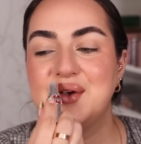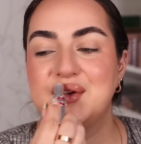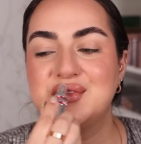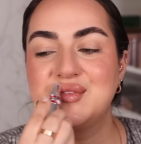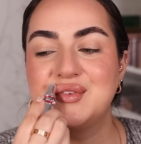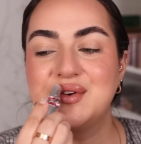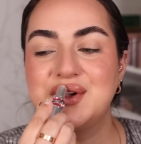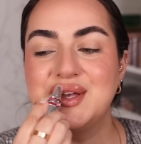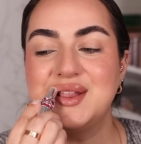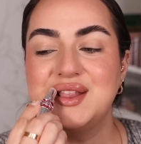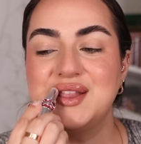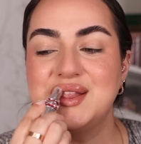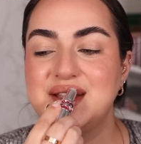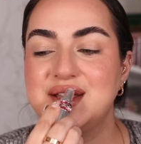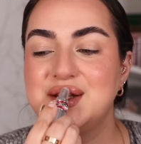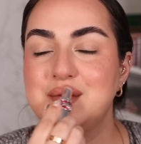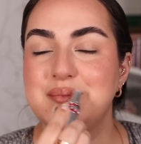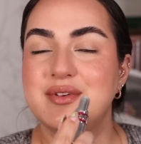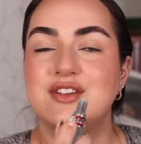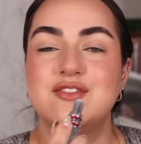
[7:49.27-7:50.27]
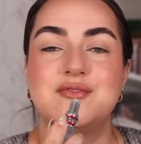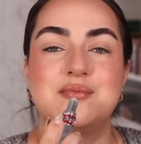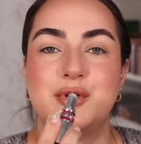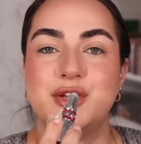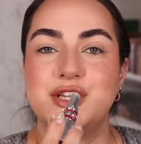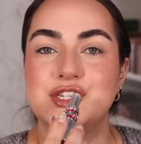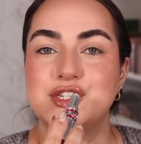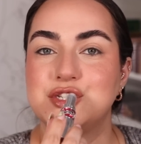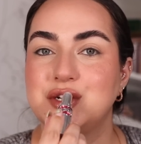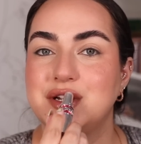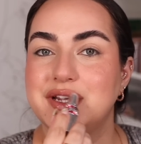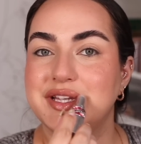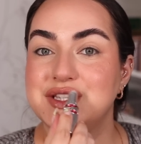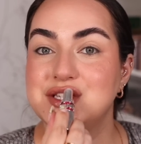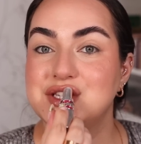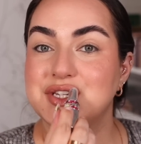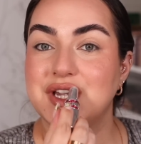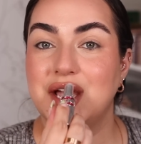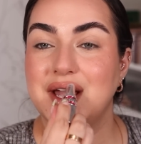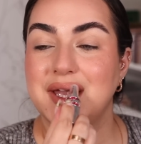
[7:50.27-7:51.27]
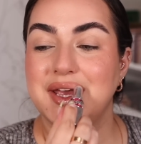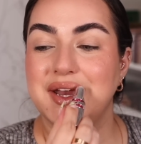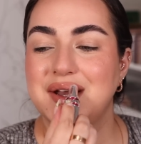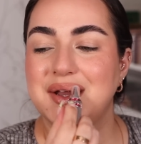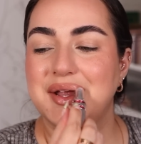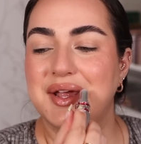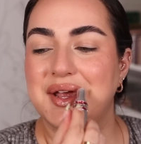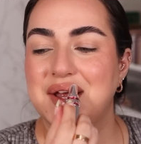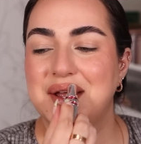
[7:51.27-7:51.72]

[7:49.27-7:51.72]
for a little bit of moisture and shine.